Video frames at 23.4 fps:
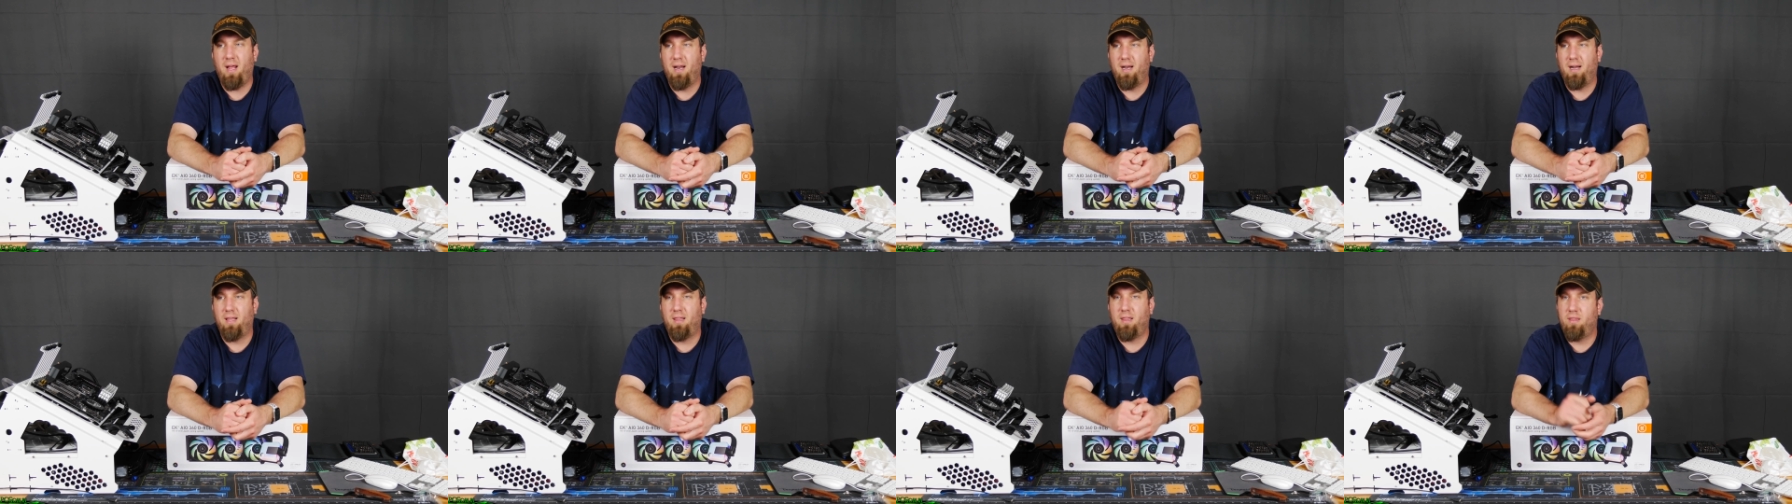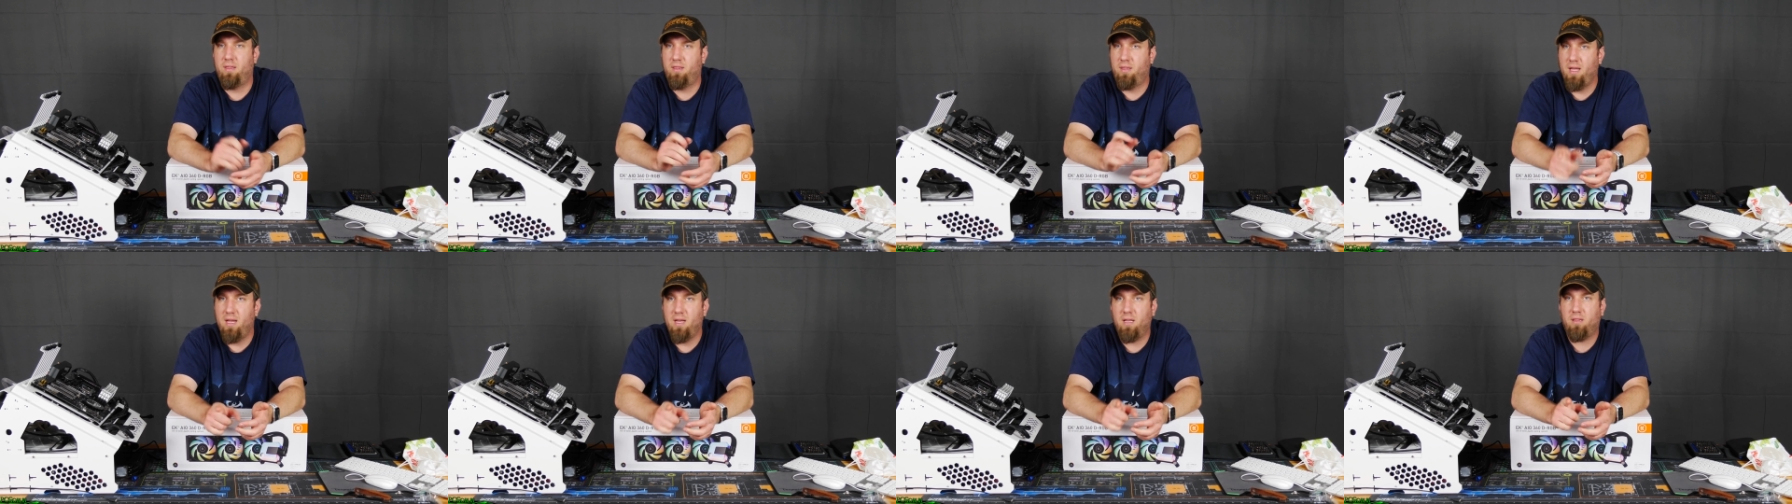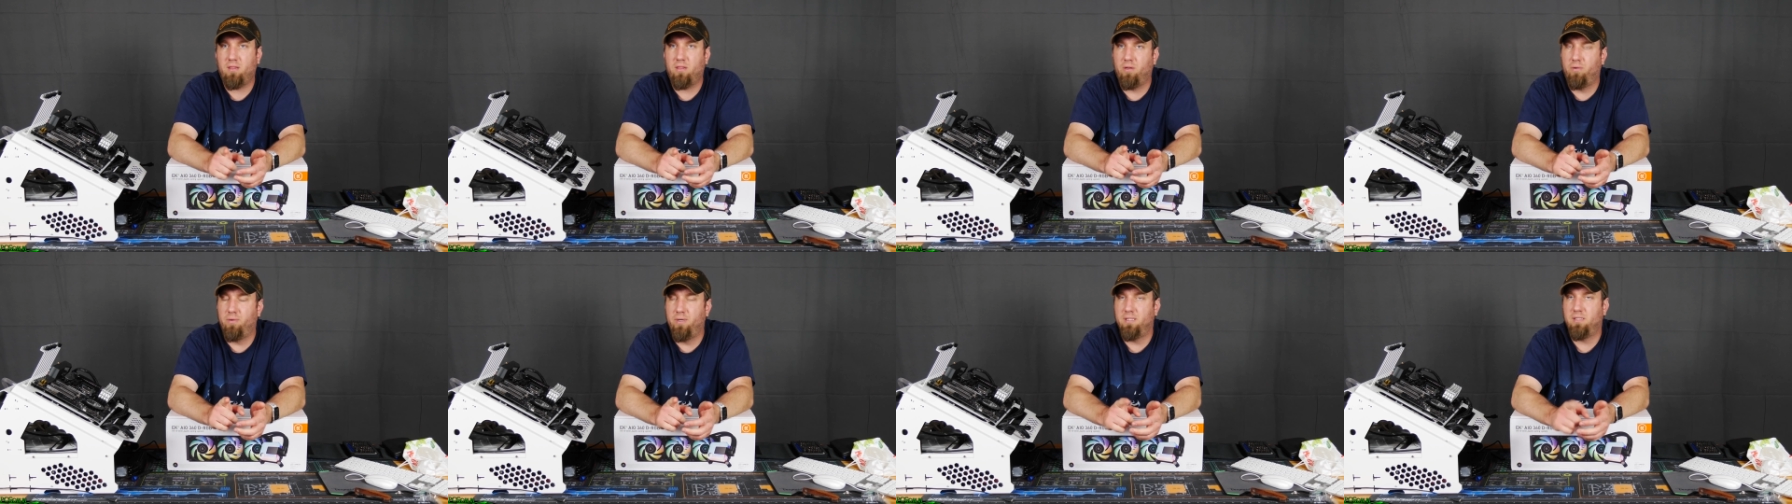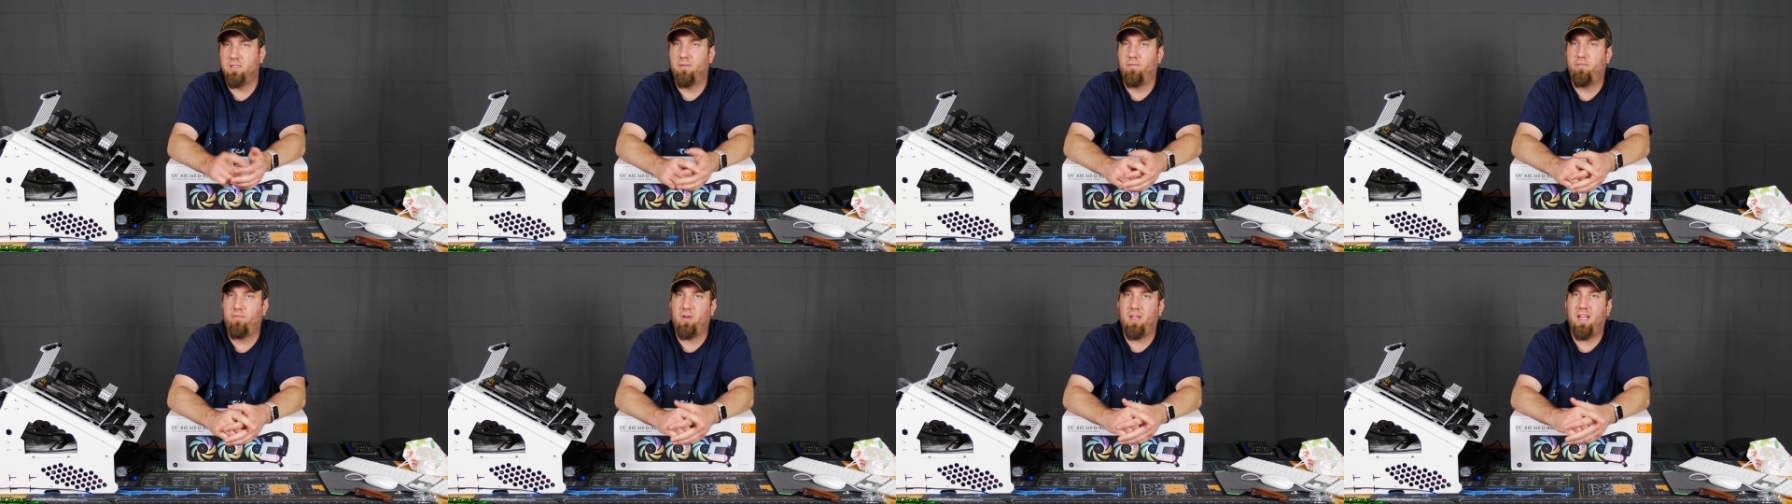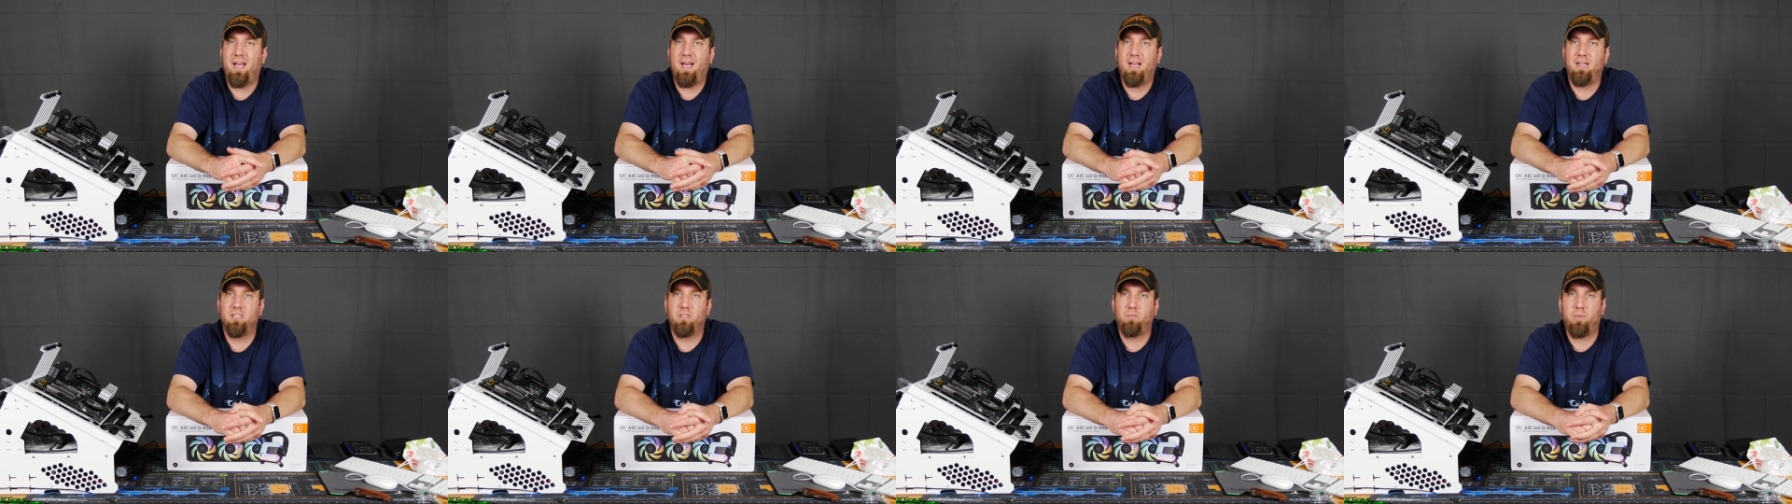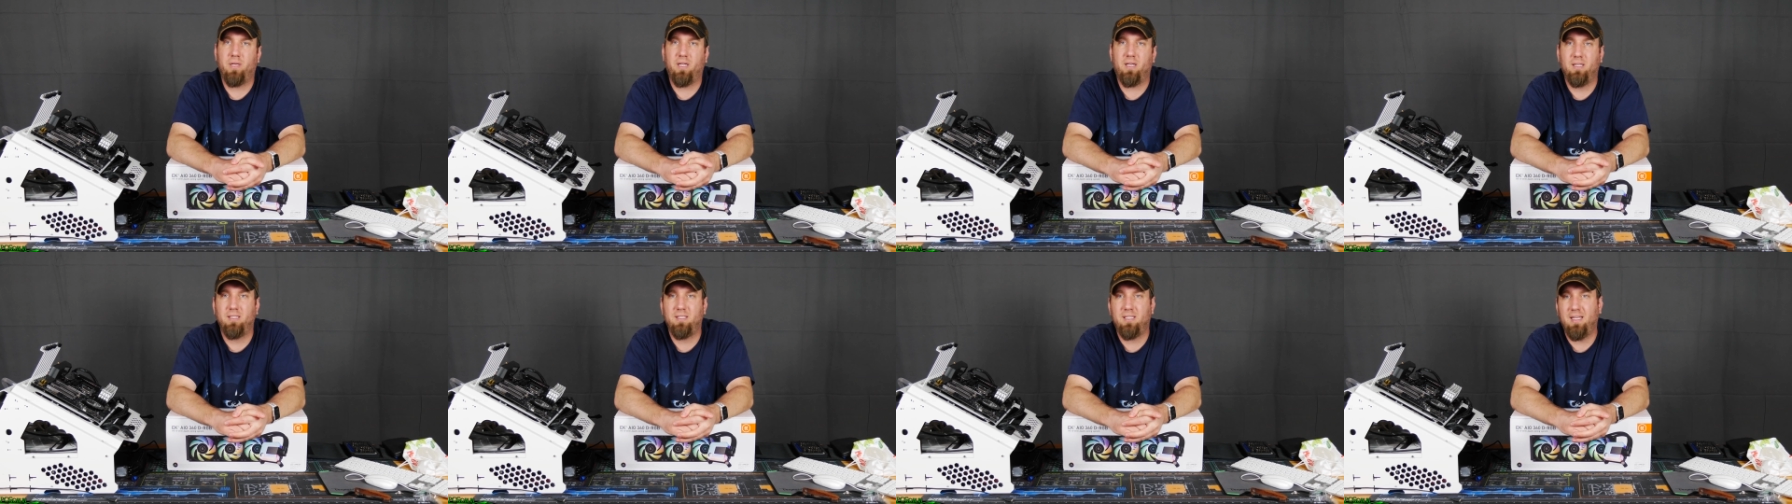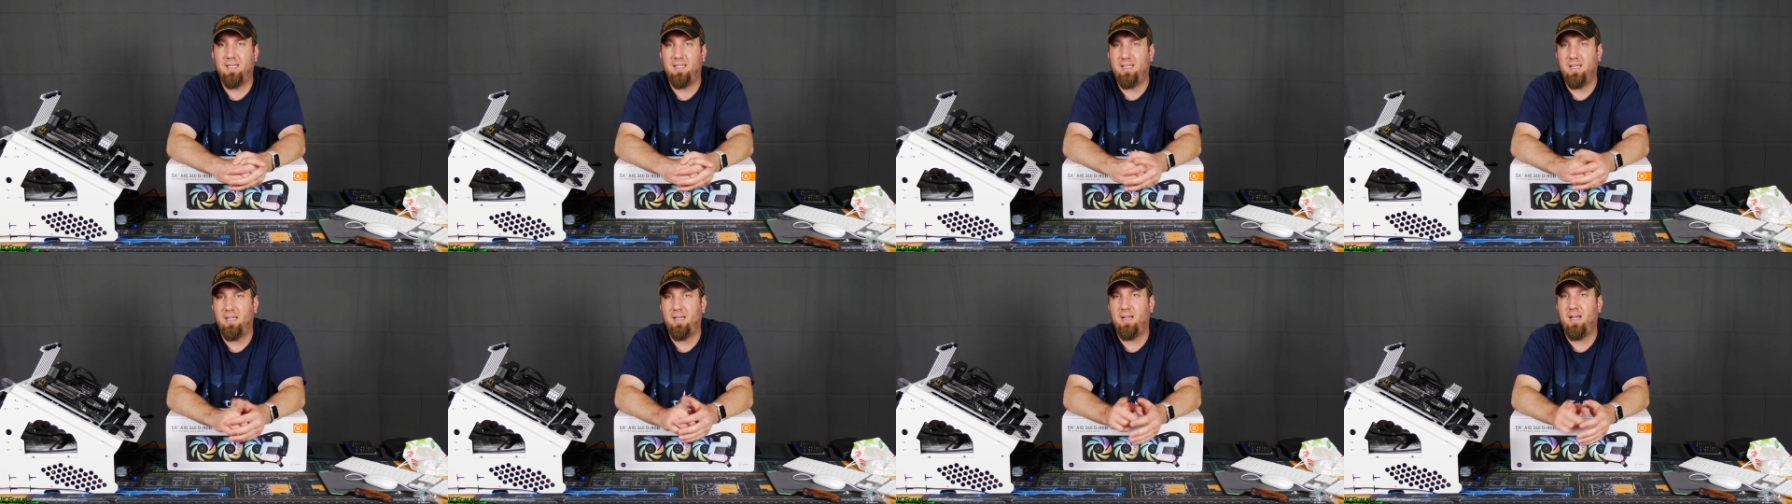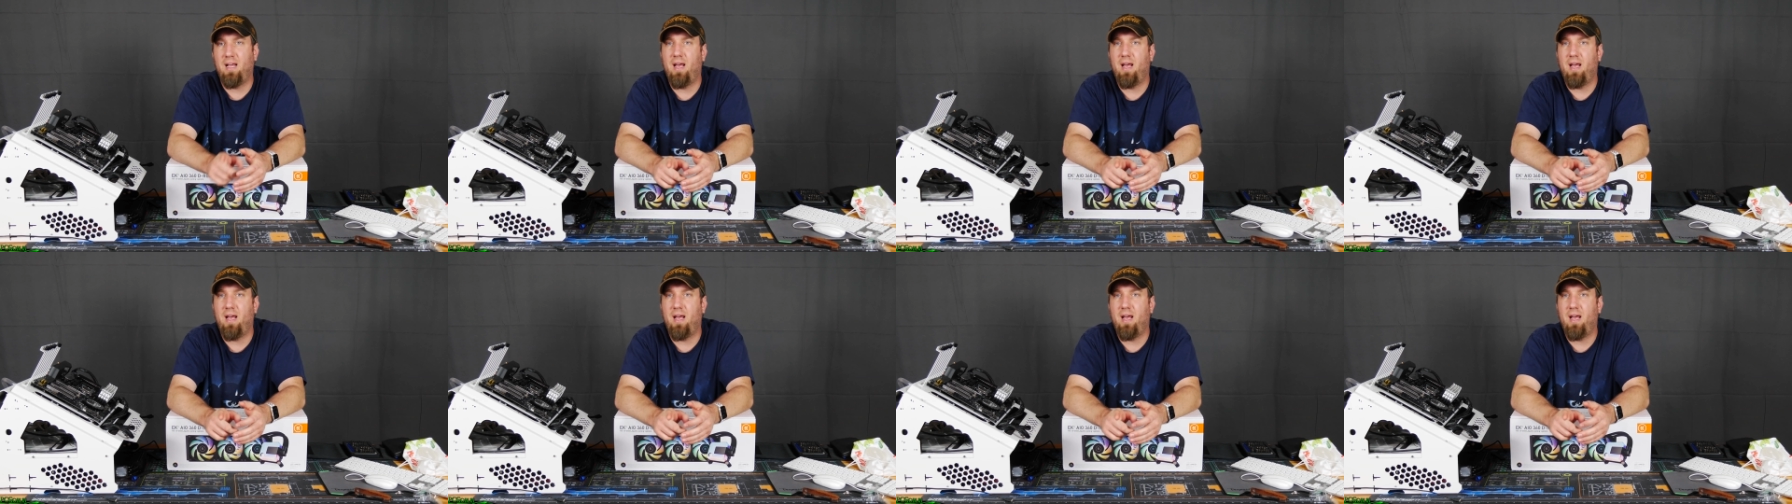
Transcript: And I think the reason for that is because he didn't